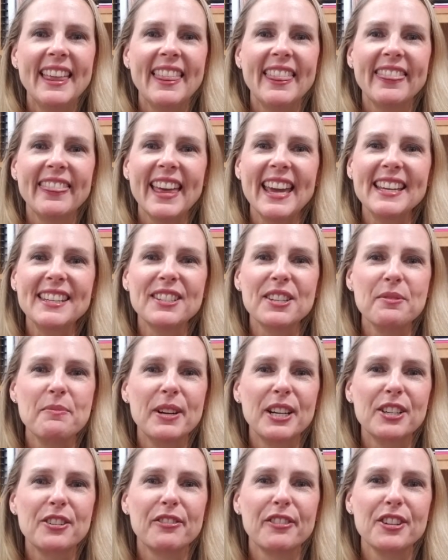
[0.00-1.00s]
Thanks so
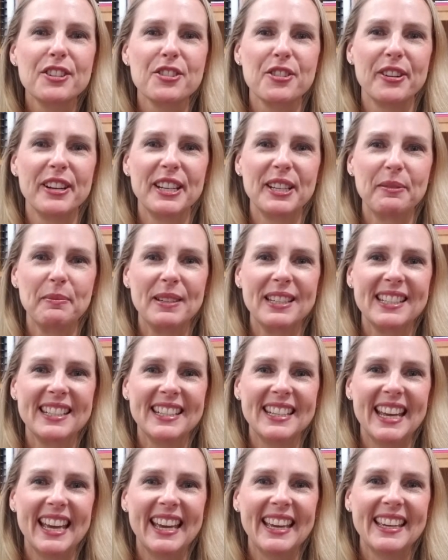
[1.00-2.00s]
much for joining me
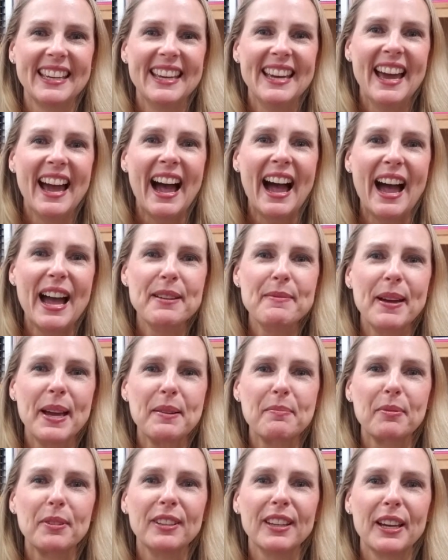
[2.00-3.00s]
today. I'm
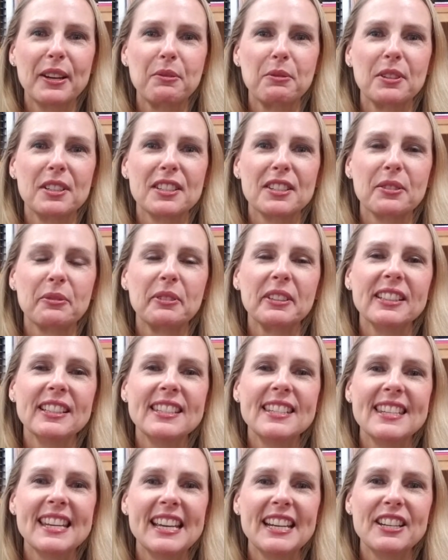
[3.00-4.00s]
April Edwards, a real
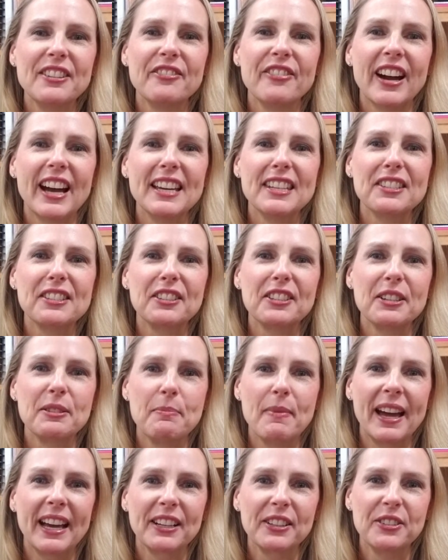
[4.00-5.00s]
estate advisor in
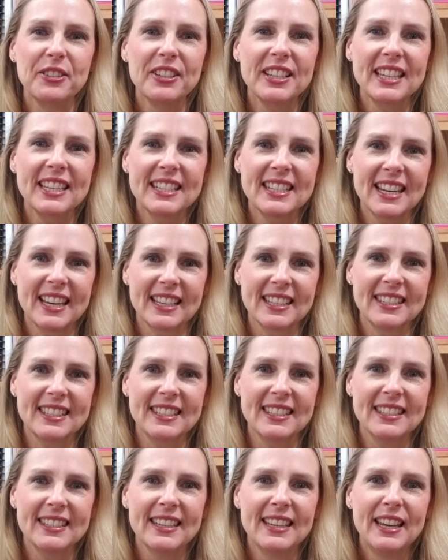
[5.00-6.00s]
Magnolia,
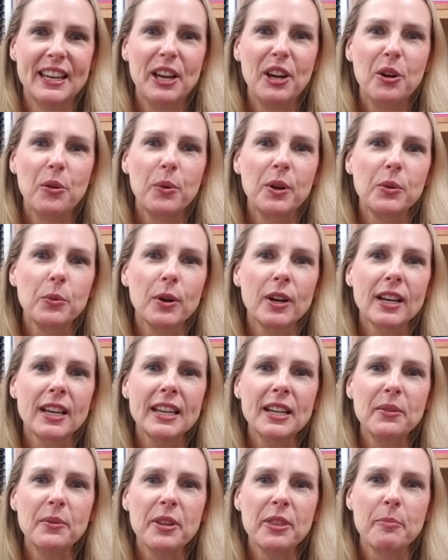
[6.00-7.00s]
Texas. When
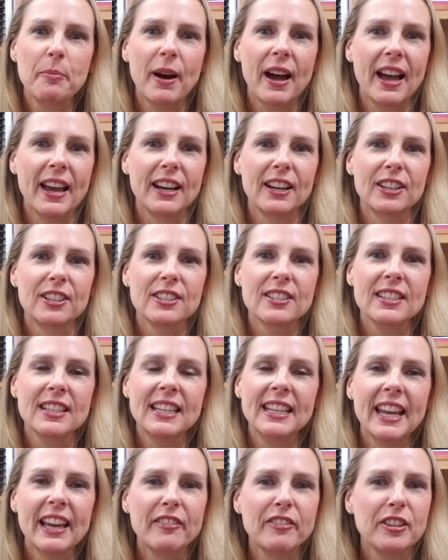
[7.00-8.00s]
working with buyers,
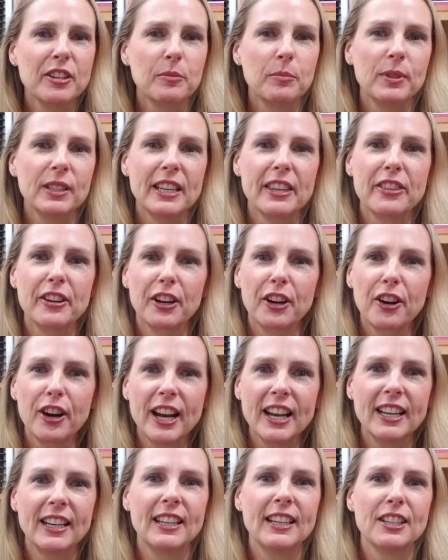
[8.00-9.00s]
inevitably their
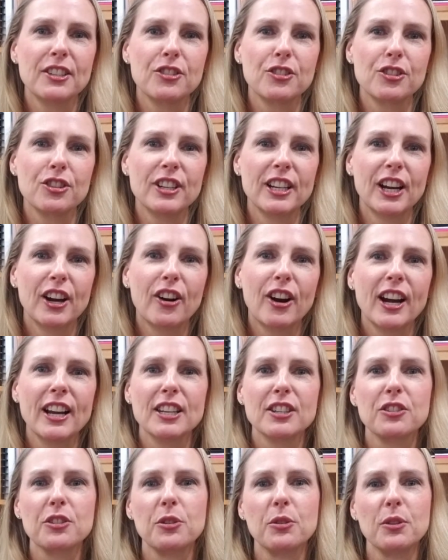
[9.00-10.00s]
credit history and credit
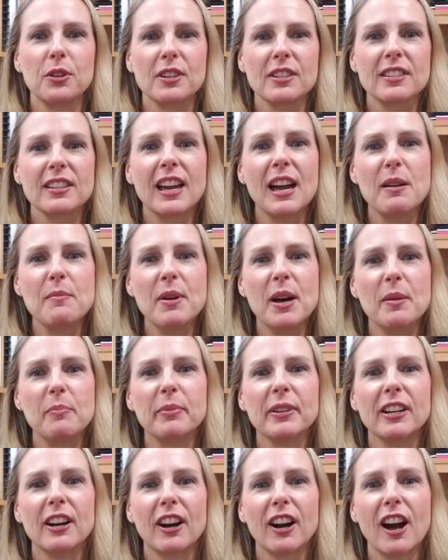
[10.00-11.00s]
scores come up
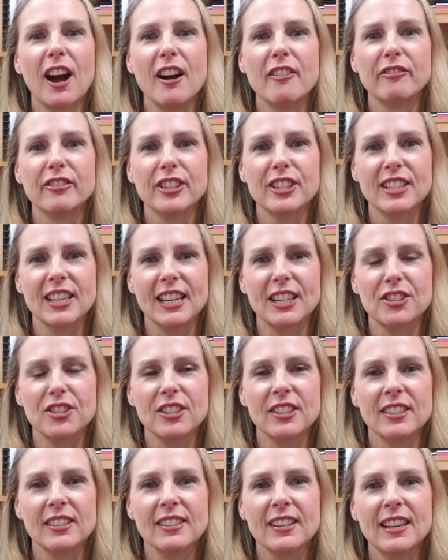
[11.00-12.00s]
in our
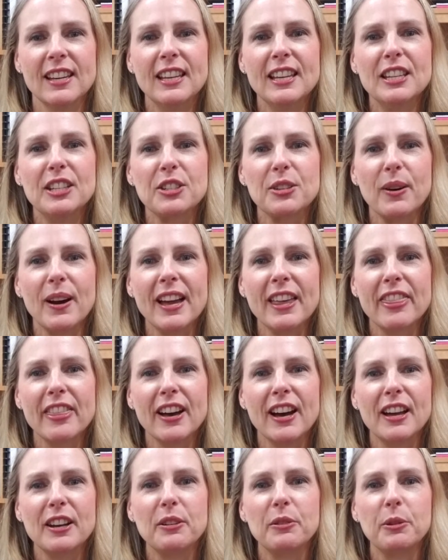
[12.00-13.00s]
conversations, so I
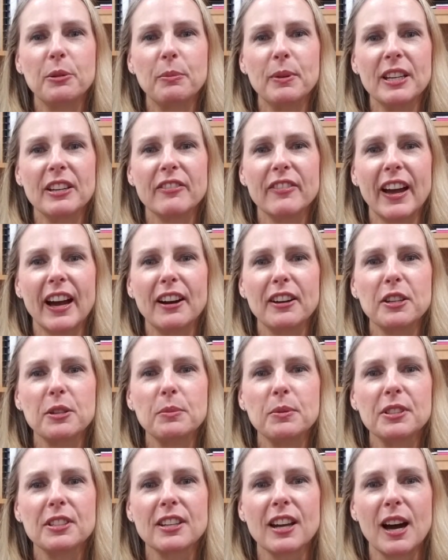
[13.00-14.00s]
thought it would be a
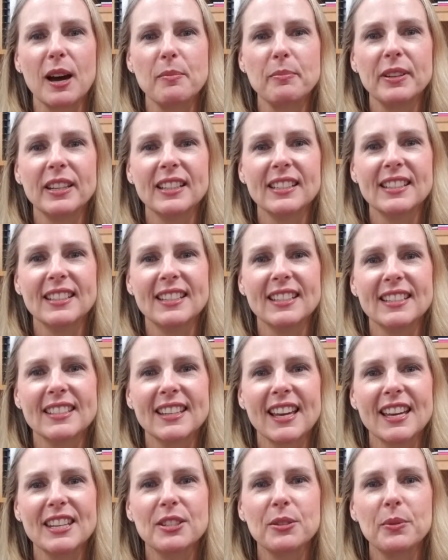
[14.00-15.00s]
valuable topic to
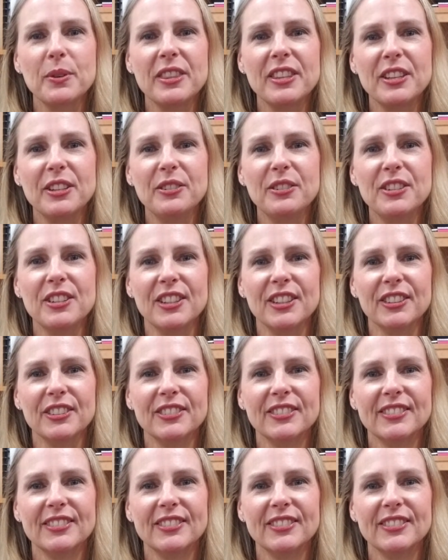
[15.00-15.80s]
discuss with you too.